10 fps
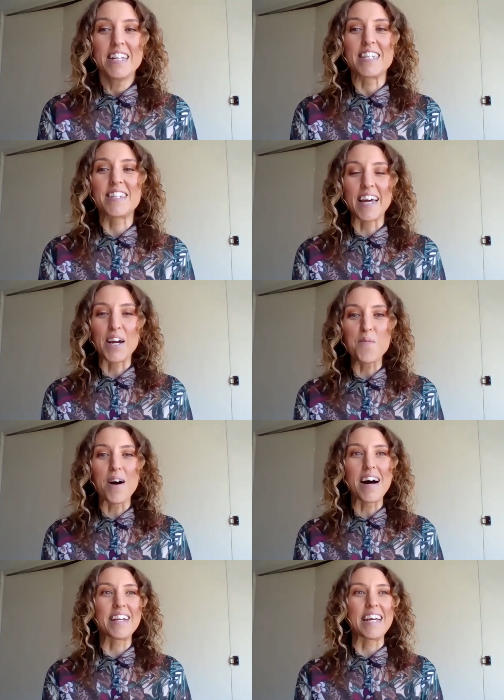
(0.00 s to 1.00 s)
The second
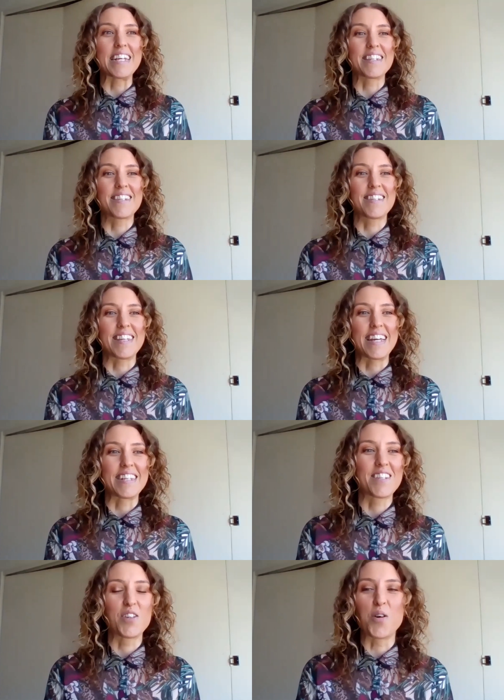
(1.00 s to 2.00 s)
one,
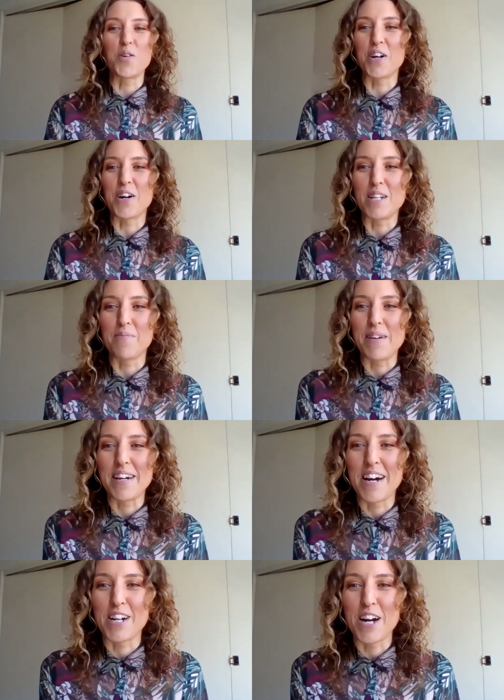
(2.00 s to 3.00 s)
it's not going to be
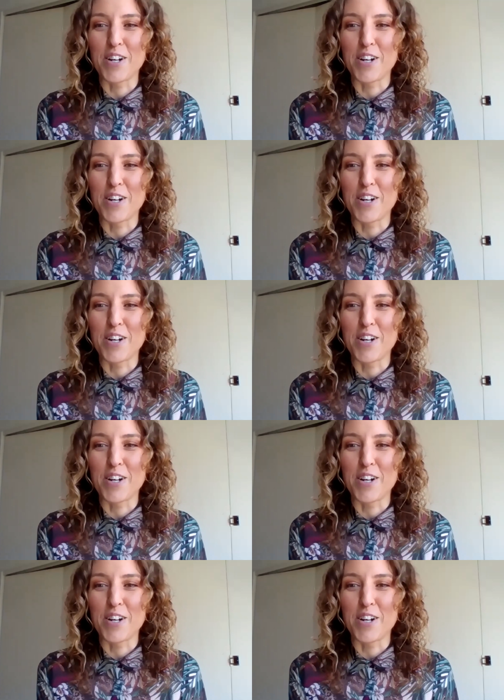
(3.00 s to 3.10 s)
a